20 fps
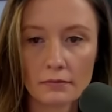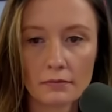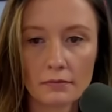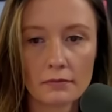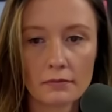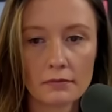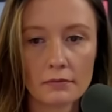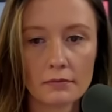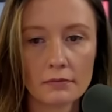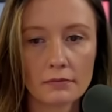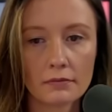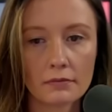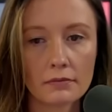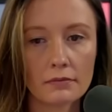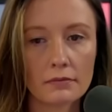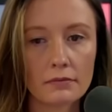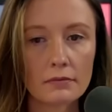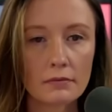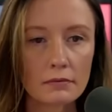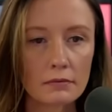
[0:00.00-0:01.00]

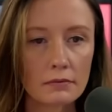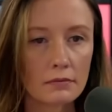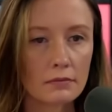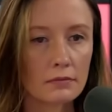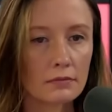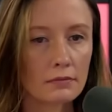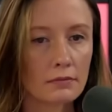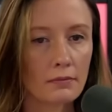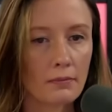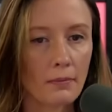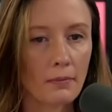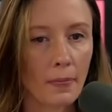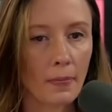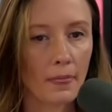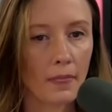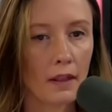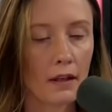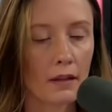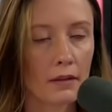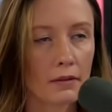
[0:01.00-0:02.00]

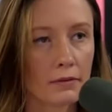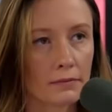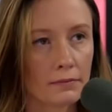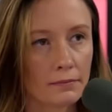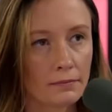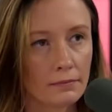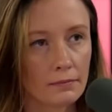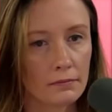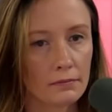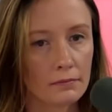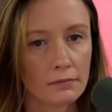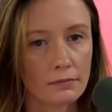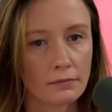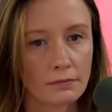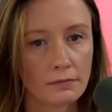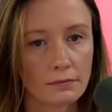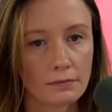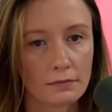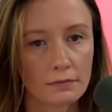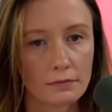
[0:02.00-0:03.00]

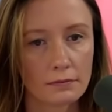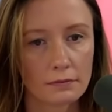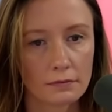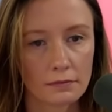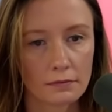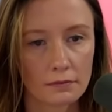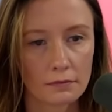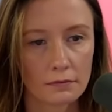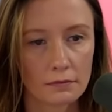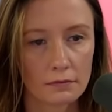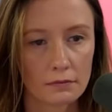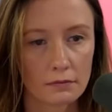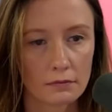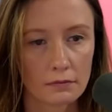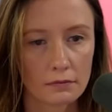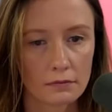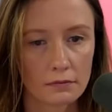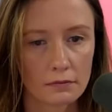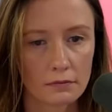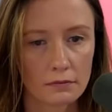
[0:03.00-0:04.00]
No words are spoken by the person on screen.